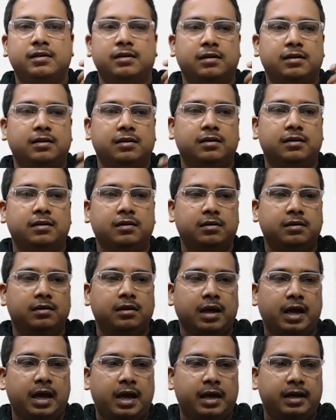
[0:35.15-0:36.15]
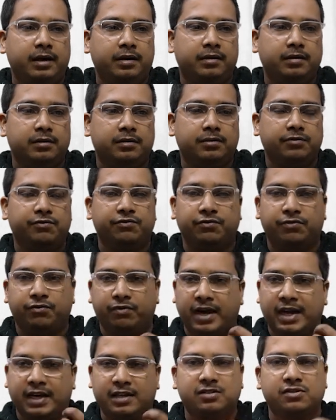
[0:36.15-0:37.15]

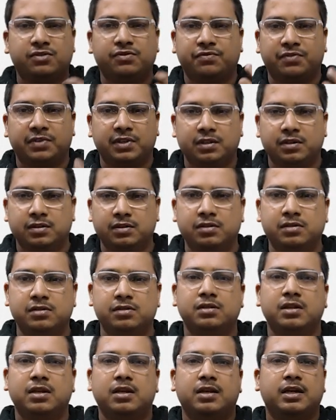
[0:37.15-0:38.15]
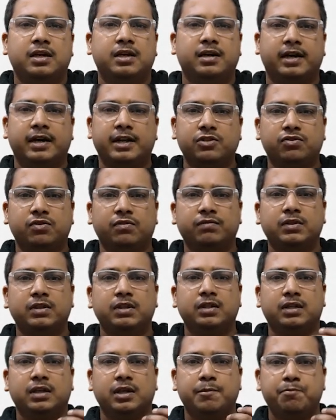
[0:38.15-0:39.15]
facts, figures and rest of
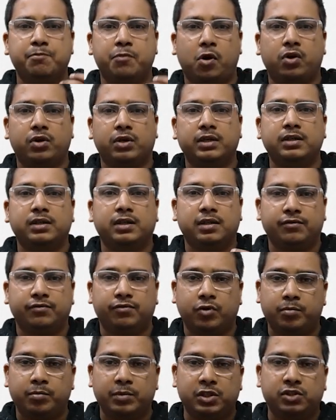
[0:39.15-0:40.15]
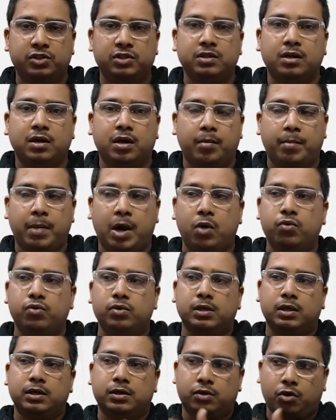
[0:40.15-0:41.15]
the important information about
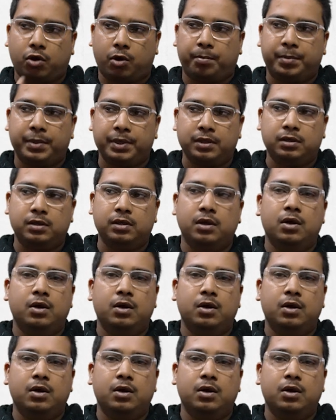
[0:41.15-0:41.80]
a topic